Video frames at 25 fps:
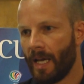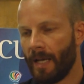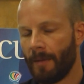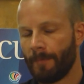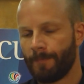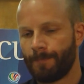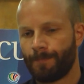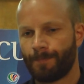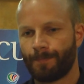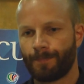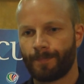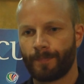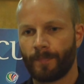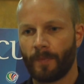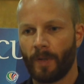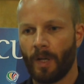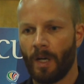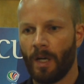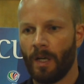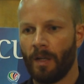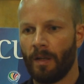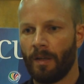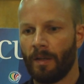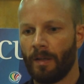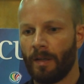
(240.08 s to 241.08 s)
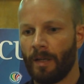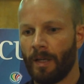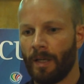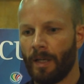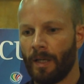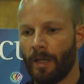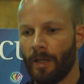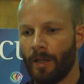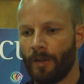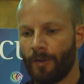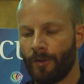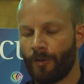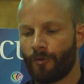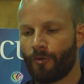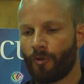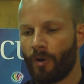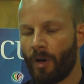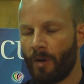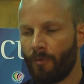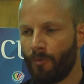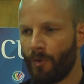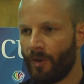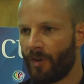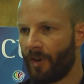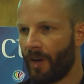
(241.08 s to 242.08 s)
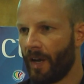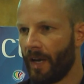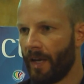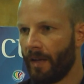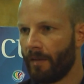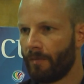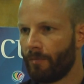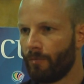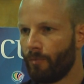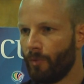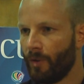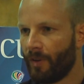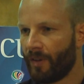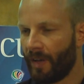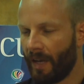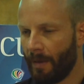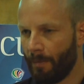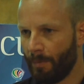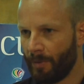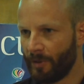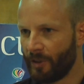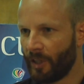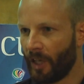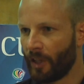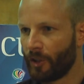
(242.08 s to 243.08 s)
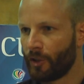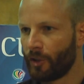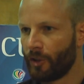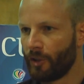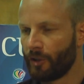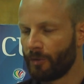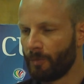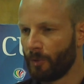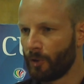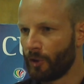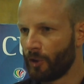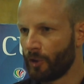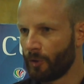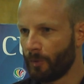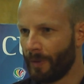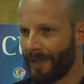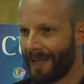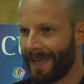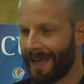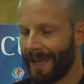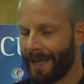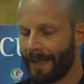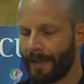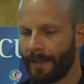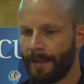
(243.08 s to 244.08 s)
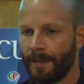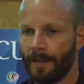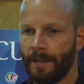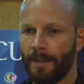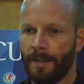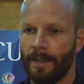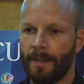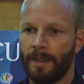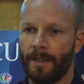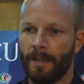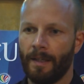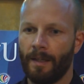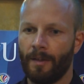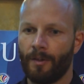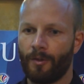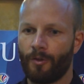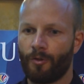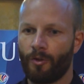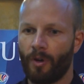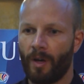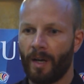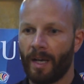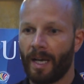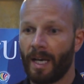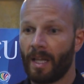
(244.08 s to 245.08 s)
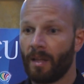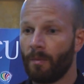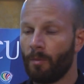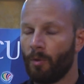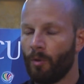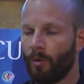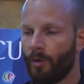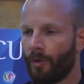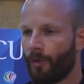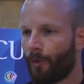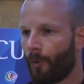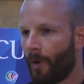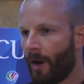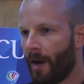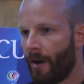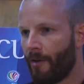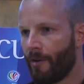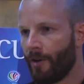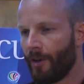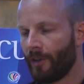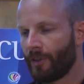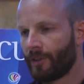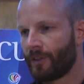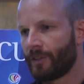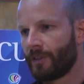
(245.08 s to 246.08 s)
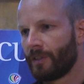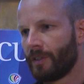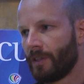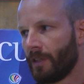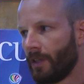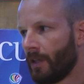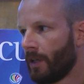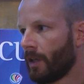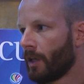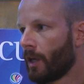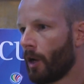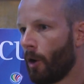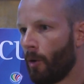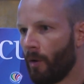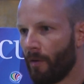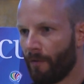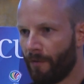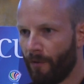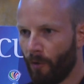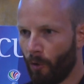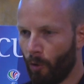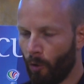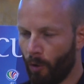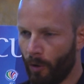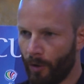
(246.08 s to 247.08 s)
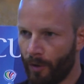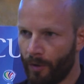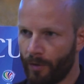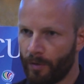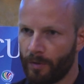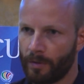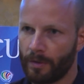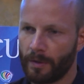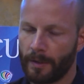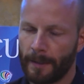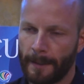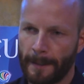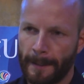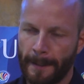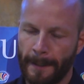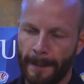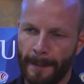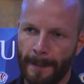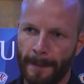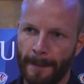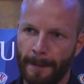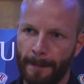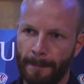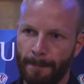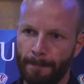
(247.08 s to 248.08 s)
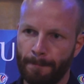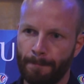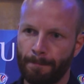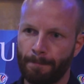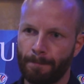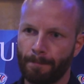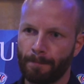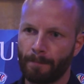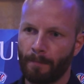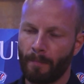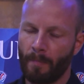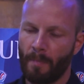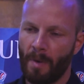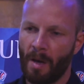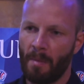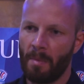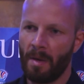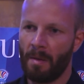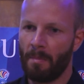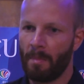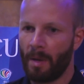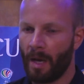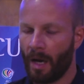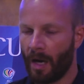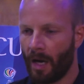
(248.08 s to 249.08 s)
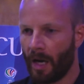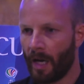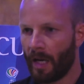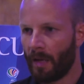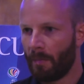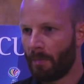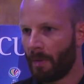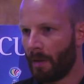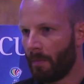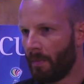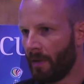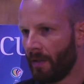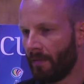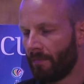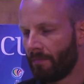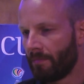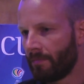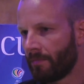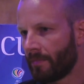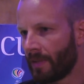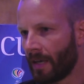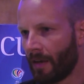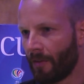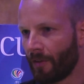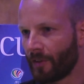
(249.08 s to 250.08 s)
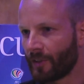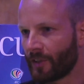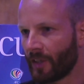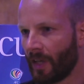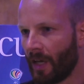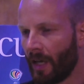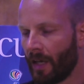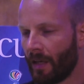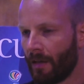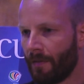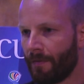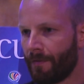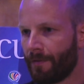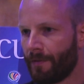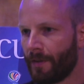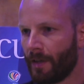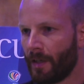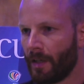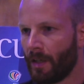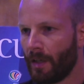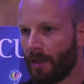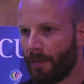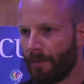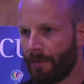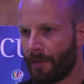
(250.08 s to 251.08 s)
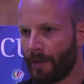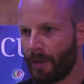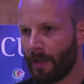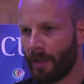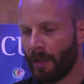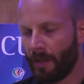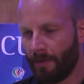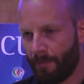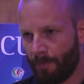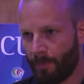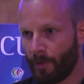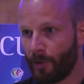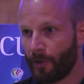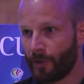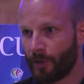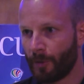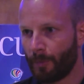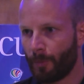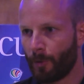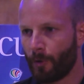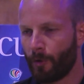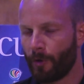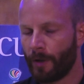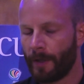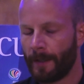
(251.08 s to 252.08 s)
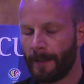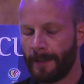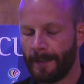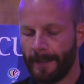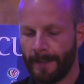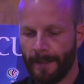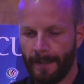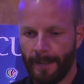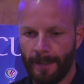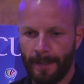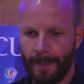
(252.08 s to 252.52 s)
game, and to try and retain possession as much as we can, and to try and get the ball into areas going forward. Maybe in behind, maybe down the side of Persipura,